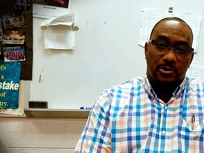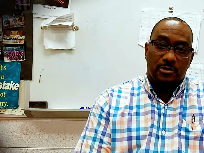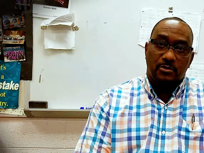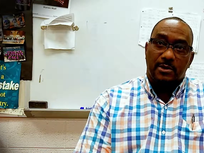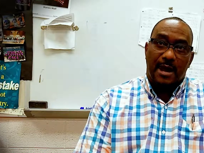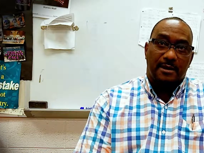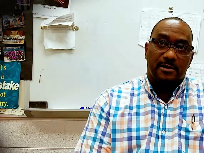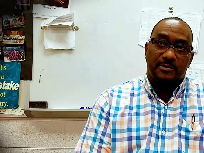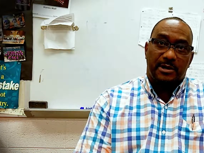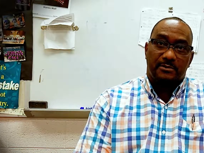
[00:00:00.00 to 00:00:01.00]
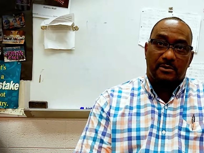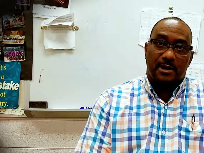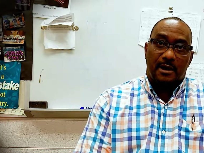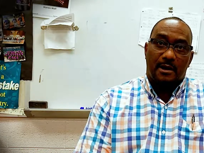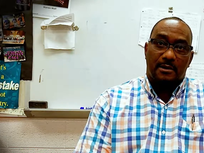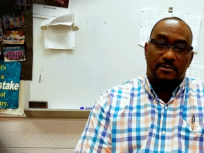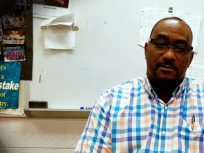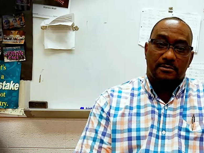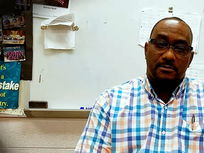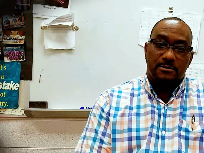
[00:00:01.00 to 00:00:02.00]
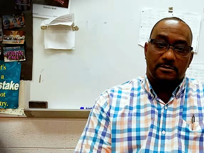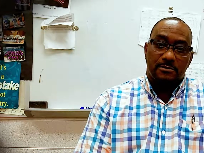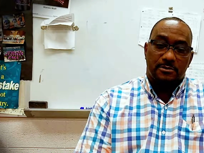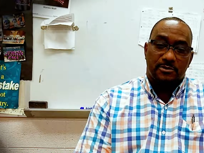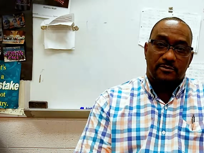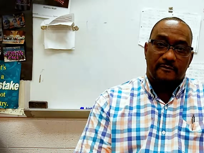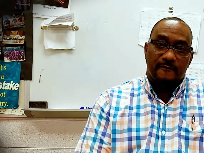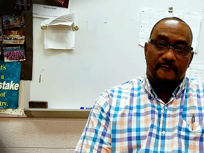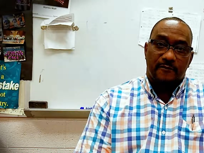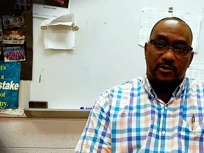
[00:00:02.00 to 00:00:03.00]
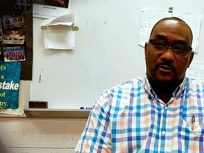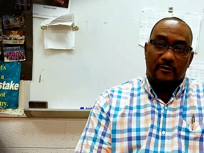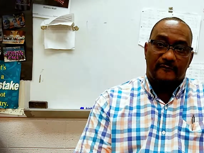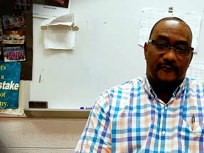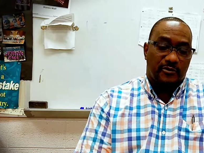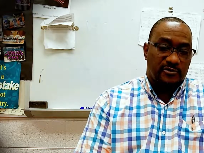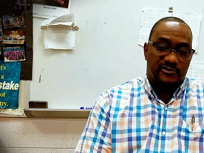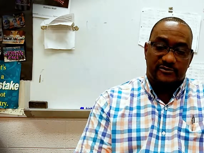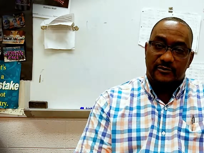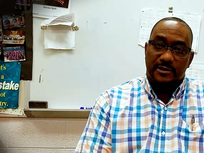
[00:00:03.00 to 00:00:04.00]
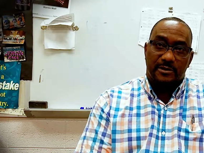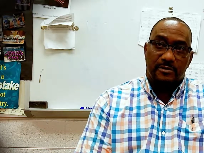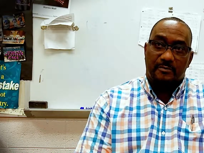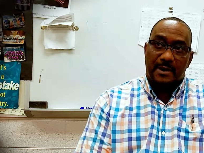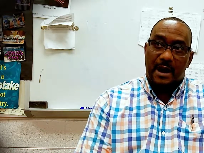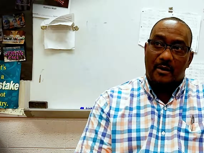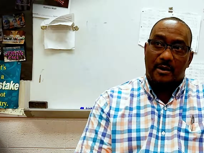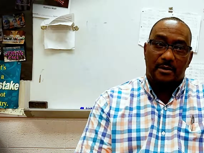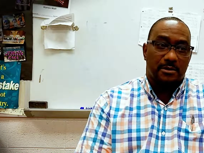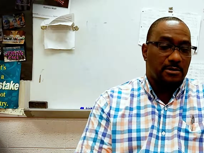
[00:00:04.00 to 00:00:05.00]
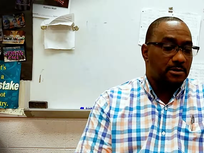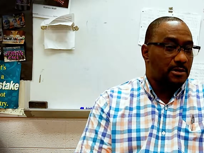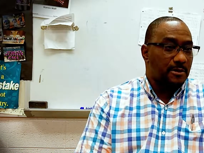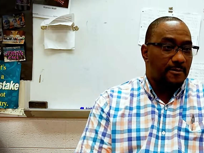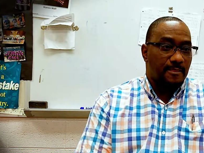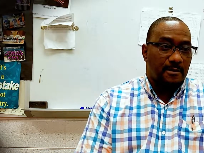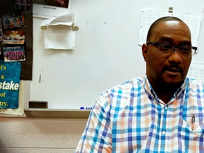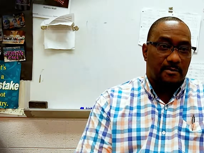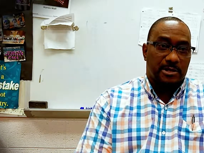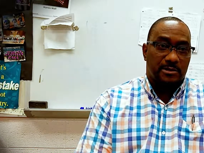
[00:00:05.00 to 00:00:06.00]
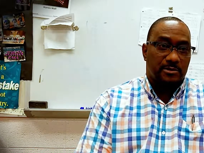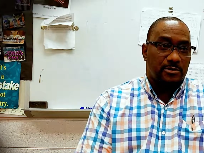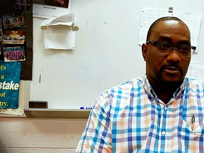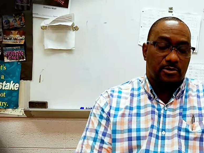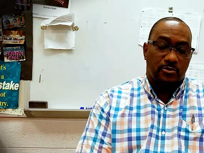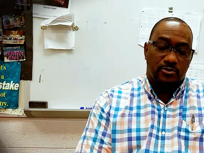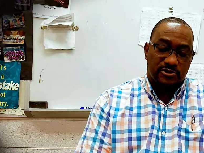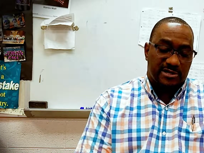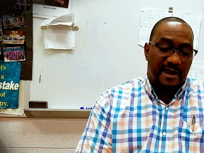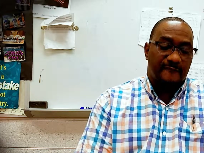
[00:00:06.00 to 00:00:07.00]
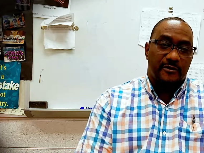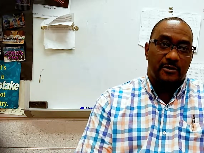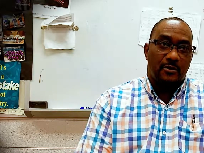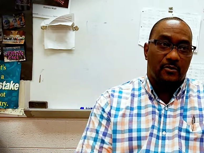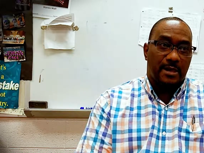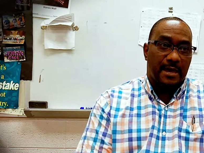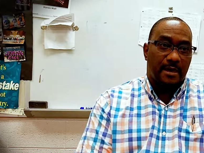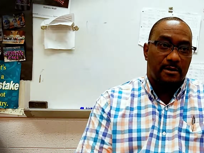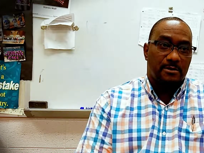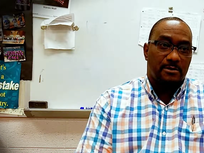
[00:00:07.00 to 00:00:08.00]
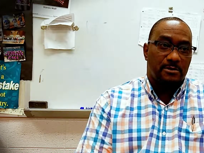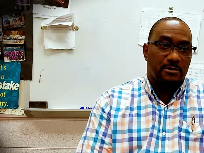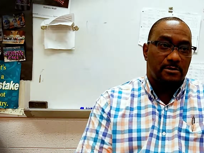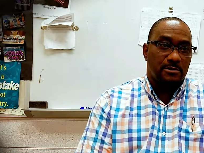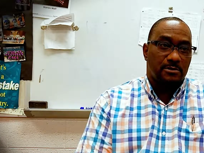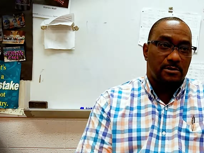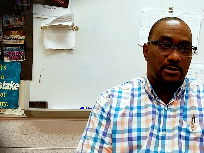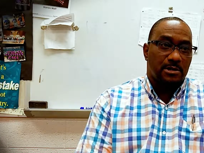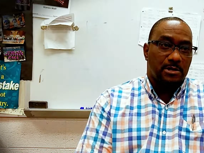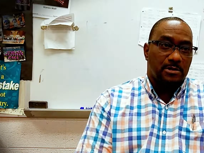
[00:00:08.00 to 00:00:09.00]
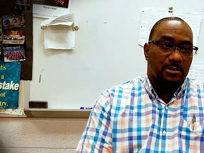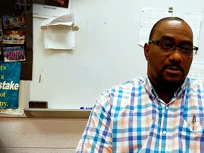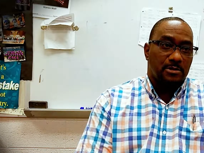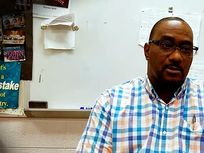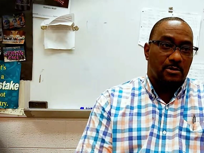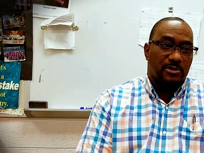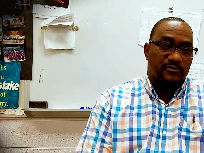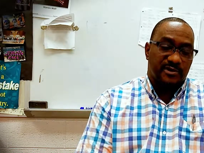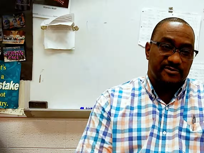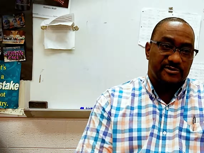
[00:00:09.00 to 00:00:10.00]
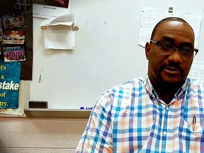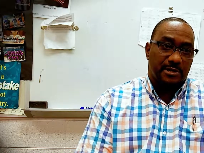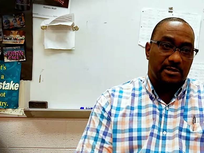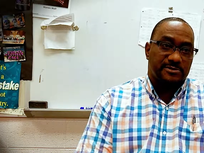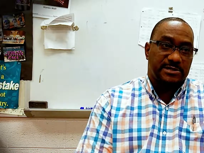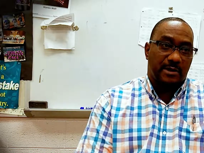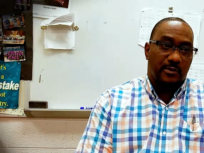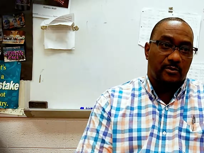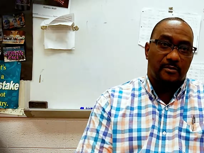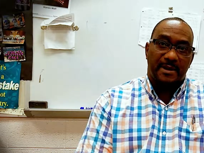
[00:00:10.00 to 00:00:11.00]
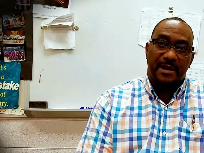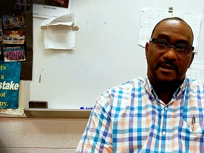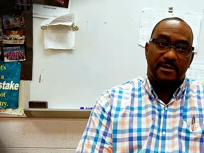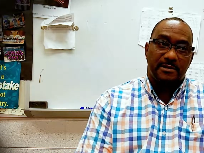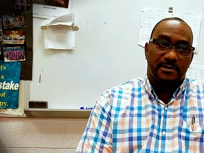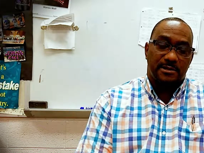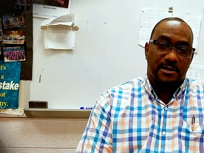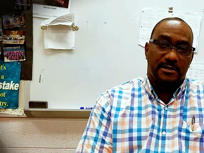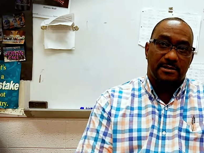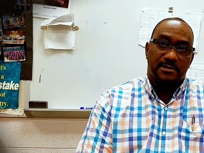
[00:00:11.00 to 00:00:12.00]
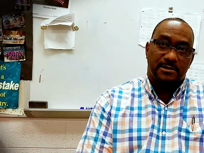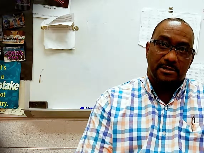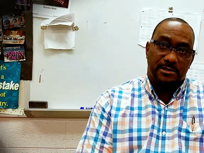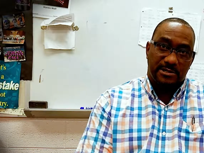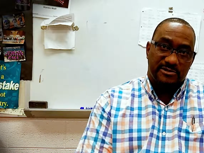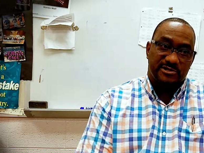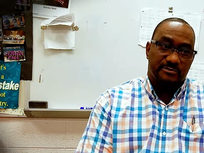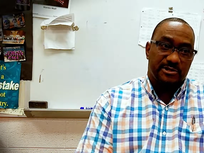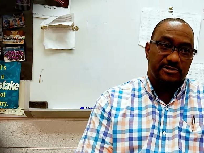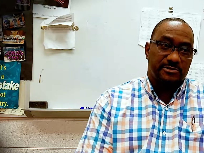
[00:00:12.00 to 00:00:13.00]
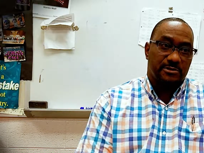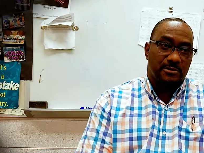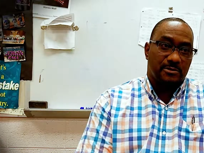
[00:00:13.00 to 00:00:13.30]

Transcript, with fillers: you got to depend on God, you know, for your strength and your power. I mean, you just have to know that, you know, the scriptures tell us that we were made in his image.